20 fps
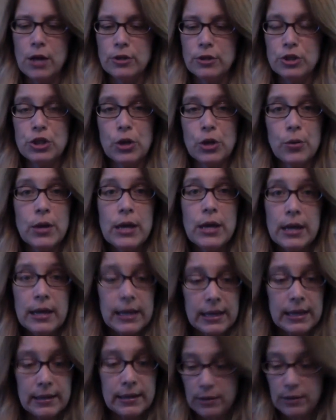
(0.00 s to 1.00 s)
So
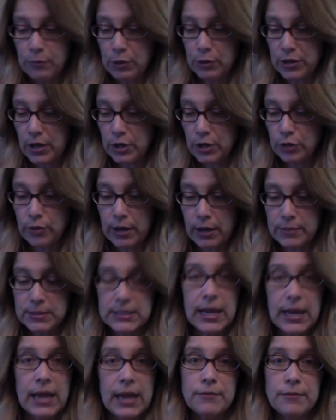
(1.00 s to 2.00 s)
with a 100 gram
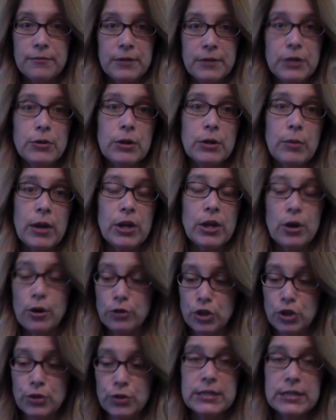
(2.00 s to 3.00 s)
skein of fingering weight yarn,
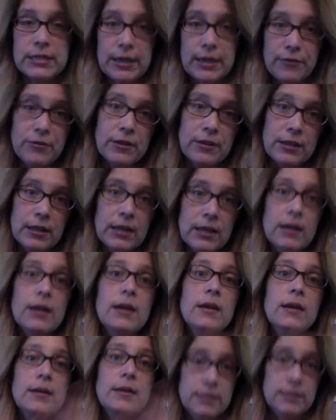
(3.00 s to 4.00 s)
you can definitely
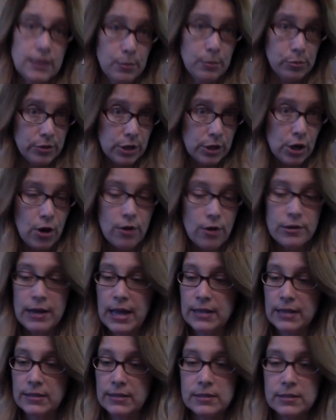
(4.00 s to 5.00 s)
double the yarn
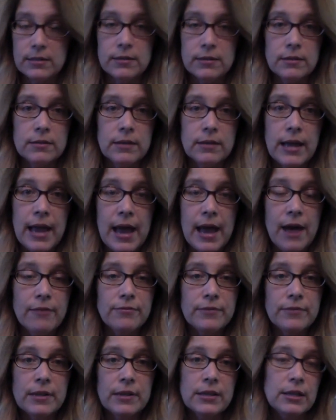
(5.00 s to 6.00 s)
and still have
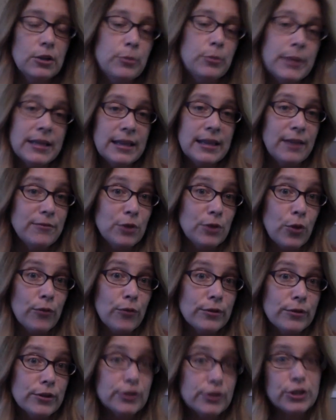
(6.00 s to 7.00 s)
a little bit left
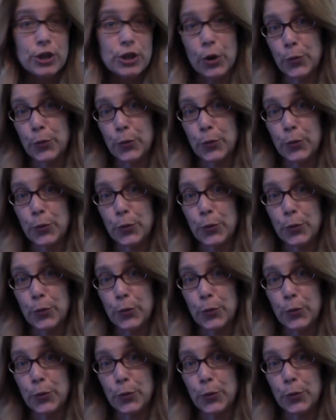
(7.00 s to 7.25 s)
over. So